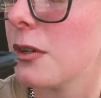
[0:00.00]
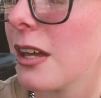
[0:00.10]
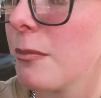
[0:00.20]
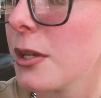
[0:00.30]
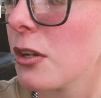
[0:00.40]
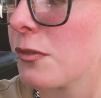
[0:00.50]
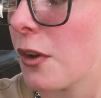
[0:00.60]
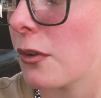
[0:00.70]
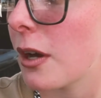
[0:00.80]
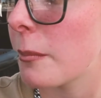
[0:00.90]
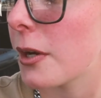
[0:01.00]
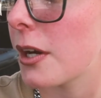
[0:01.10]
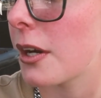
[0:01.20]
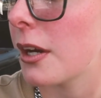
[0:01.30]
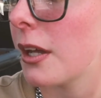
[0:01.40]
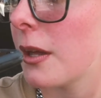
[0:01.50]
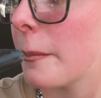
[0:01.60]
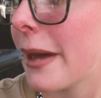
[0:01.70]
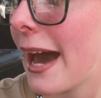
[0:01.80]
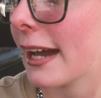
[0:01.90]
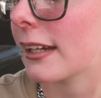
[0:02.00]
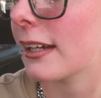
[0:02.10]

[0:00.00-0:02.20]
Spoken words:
gave me your phone number back